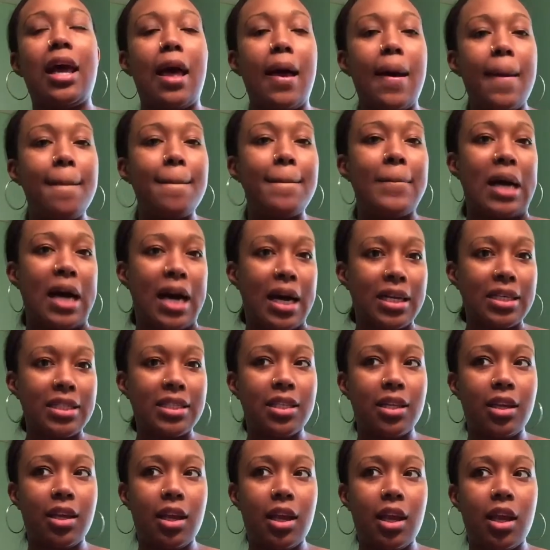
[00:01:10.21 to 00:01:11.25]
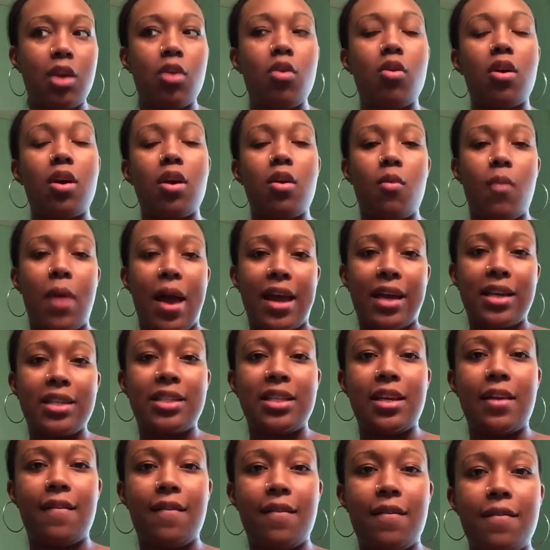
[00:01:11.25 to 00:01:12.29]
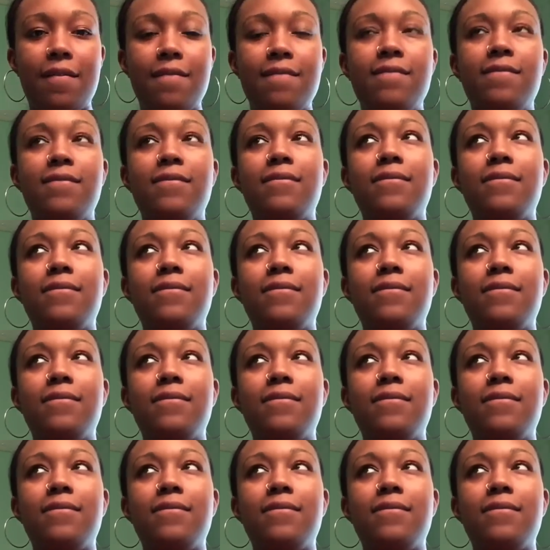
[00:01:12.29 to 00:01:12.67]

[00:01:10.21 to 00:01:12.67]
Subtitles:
unboxing or a waxing,